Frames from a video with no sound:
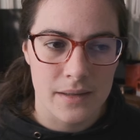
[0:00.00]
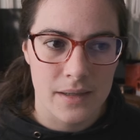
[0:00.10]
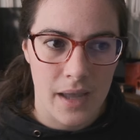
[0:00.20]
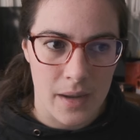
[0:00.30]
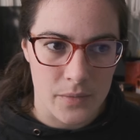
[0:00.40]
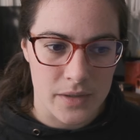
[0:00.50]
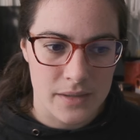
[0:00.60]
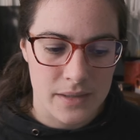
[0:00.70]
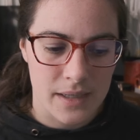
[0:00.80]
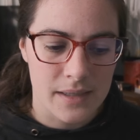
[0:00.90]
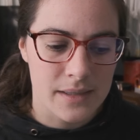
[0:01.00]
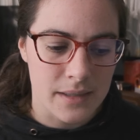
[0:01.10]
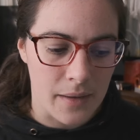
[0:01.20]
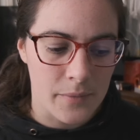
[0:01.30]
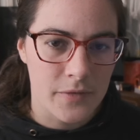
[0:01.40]
cameras
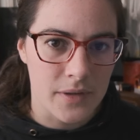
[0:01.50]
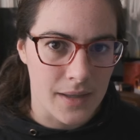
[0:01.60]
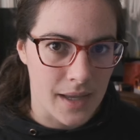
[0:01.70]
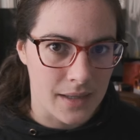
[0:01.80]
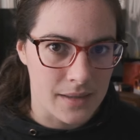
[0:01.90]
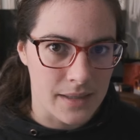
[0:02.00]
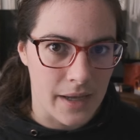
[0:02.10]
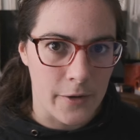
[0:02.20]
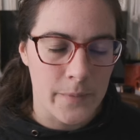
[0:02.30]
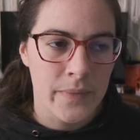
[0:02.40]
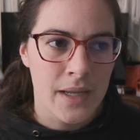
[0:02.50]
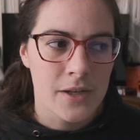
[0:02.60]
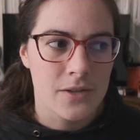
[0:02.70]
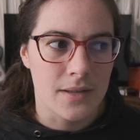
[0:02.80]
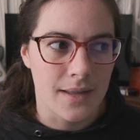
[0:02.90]
except for the Leica CL so the